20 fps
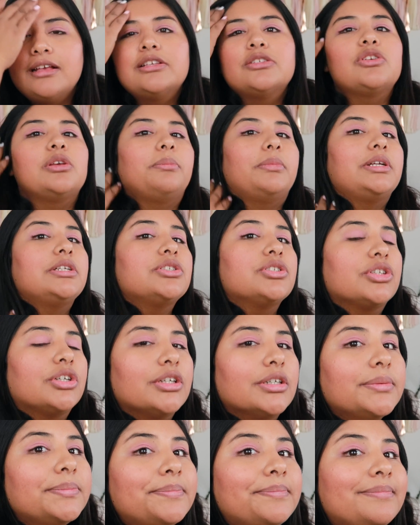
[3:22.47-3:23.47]
So I made
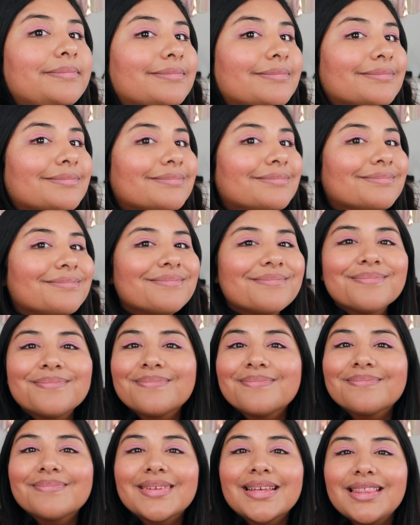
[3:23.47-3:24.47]
sure
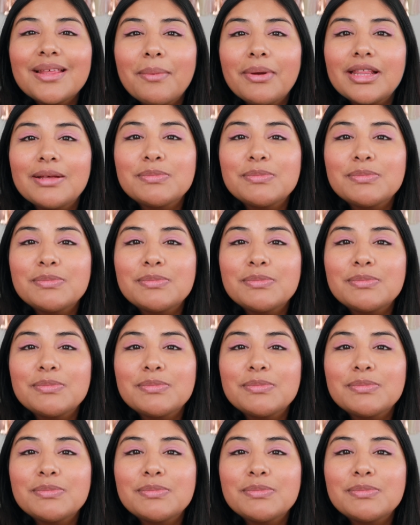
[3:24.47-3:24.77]
that my